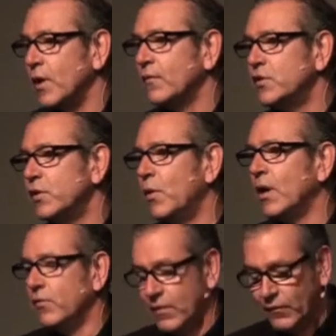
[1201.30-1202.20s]
of
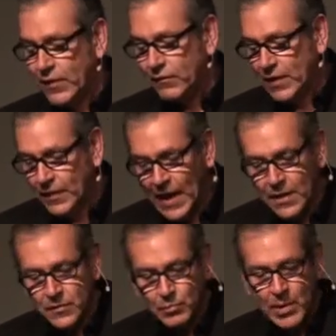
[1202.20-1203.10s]

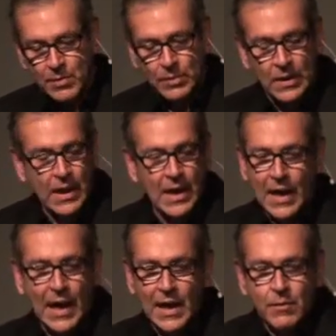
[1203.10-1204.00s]
250,000 people.
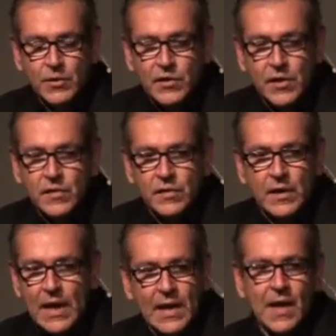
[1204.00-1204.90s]
And it was just
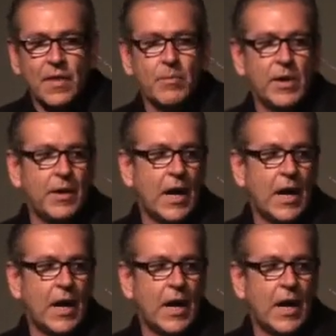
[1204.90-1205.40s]
anathema.